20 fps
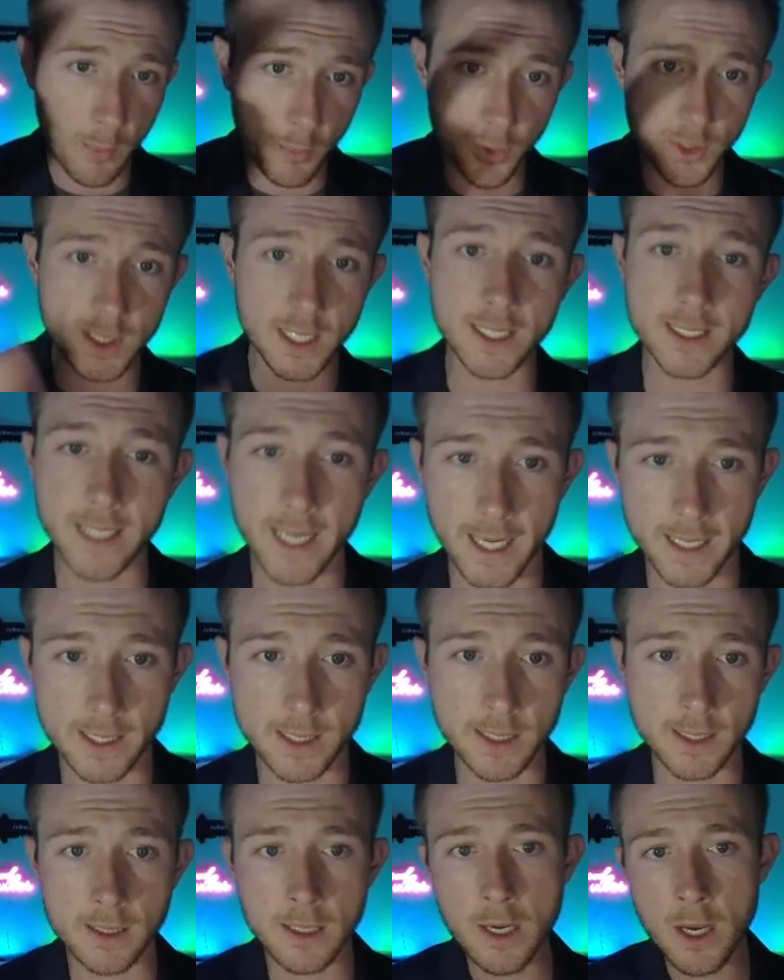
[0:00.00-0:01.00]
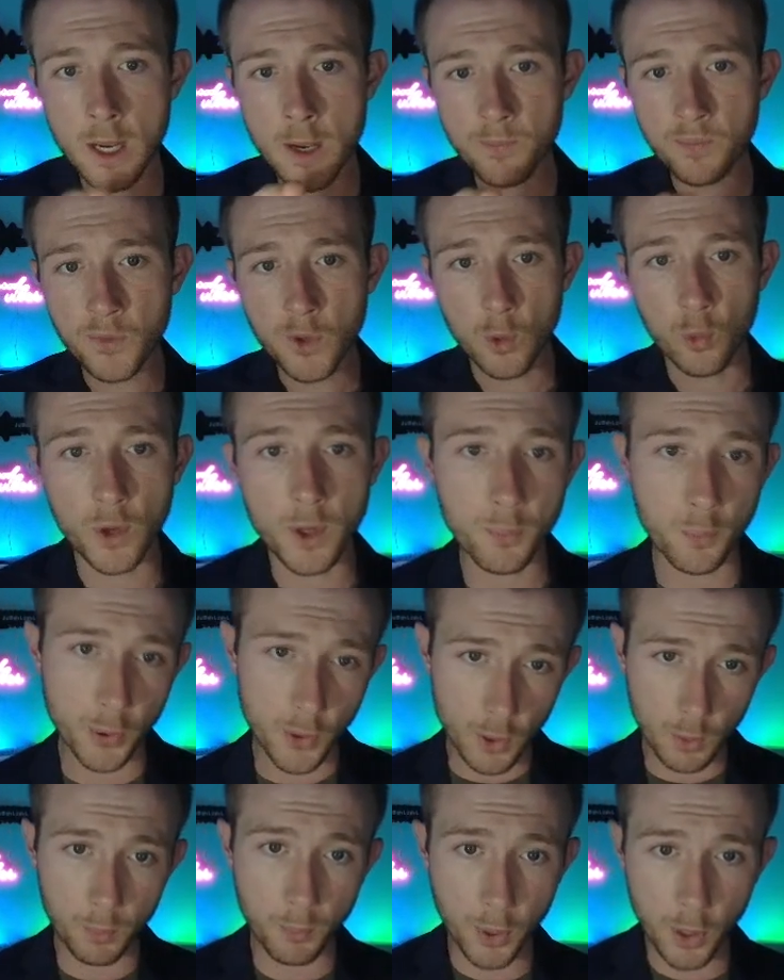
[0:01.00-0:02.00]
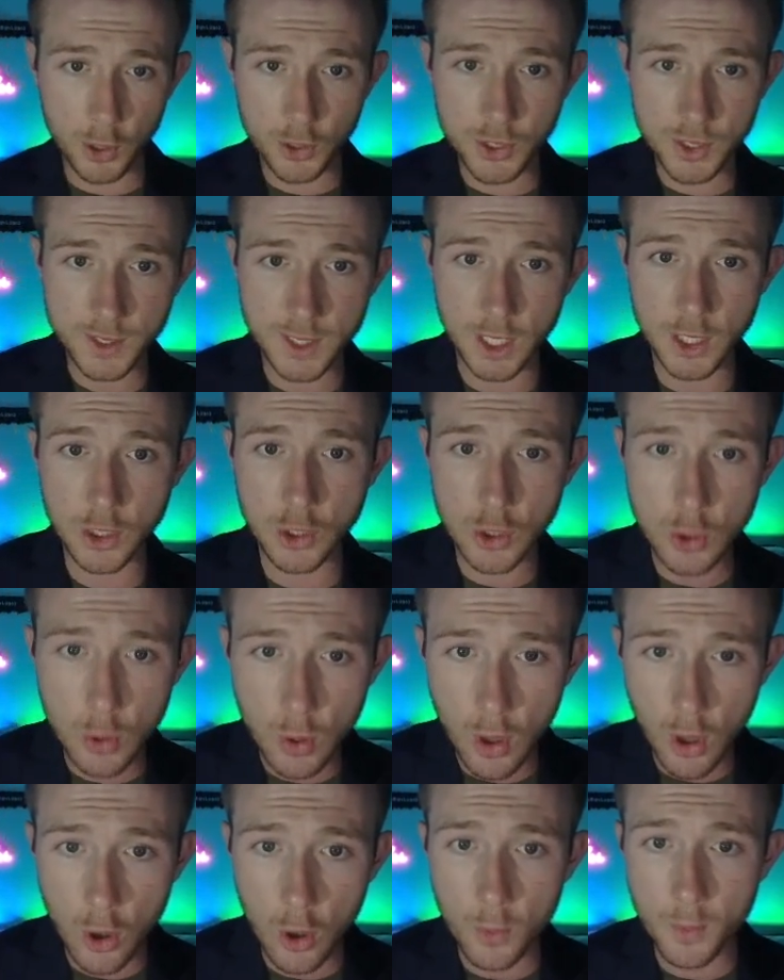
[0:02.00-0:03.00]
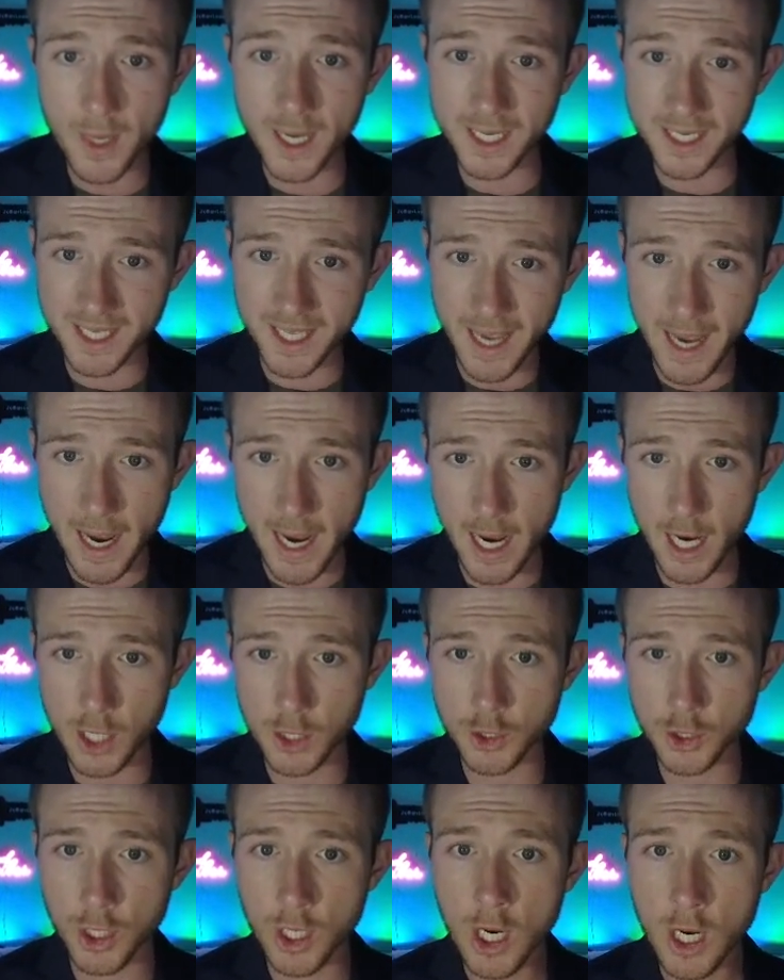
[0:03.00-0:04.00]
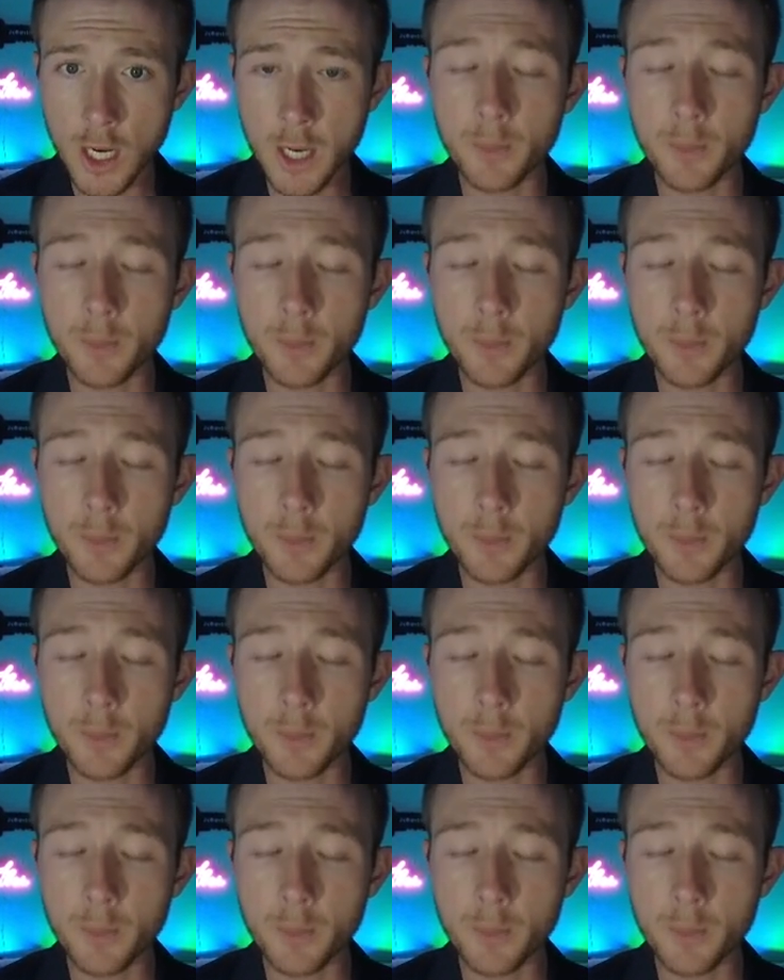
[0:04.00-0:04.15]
represent Texas. We purchased a new home in cash.